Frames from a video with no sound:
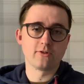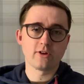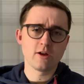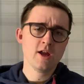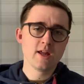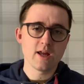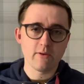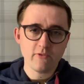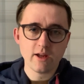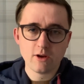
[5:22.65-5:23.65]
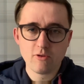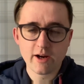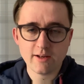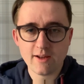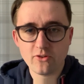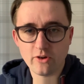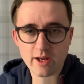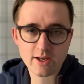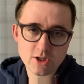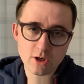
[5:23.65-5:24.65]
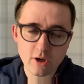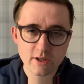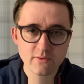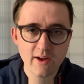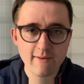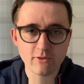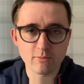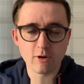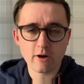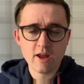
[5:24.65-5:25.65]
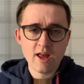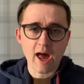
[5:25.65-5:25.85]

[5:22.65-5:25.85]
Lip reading: So yeah, I think Cracking Destiny has a lot in his favour tomorrow.